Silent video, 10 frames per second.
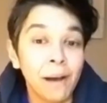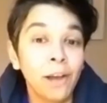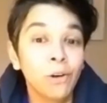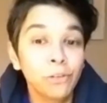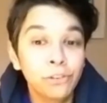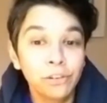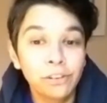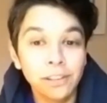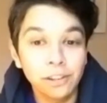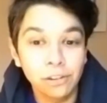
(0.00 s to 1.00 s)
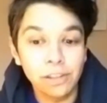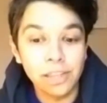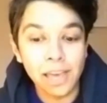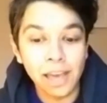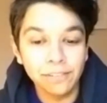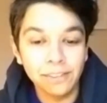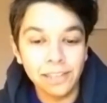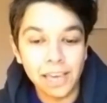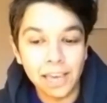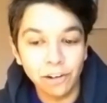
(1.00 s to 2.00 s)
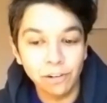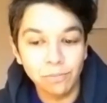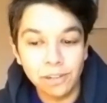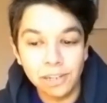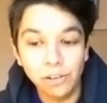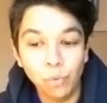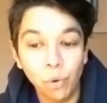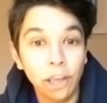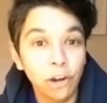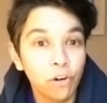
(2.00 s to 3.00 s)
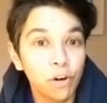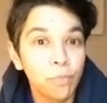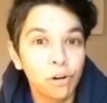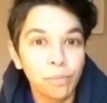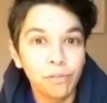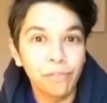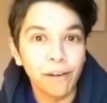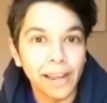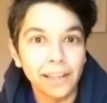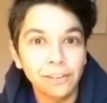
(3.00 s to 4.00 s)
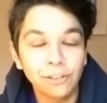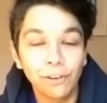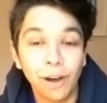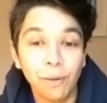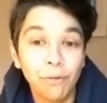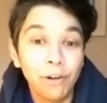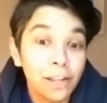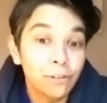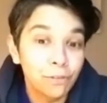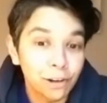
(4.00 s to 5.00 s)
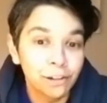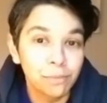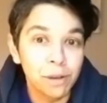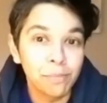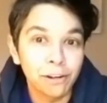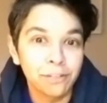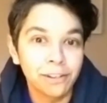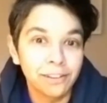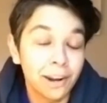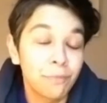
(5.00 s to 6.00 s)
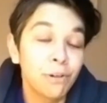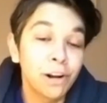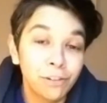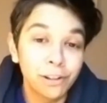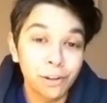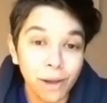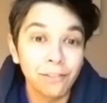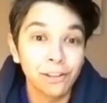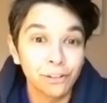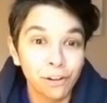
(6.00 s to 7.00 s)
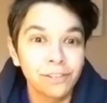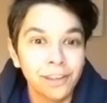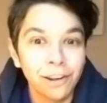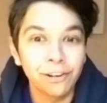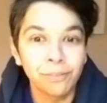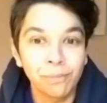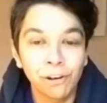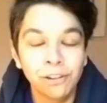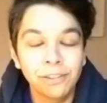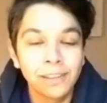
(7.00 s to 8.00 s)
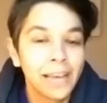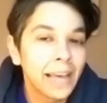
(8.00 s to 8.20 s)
I also sit on the FCA HMT's working group on open finance. So I'm really thrilled to be a part of this. And I'm really thrilled that we're having this conversation, because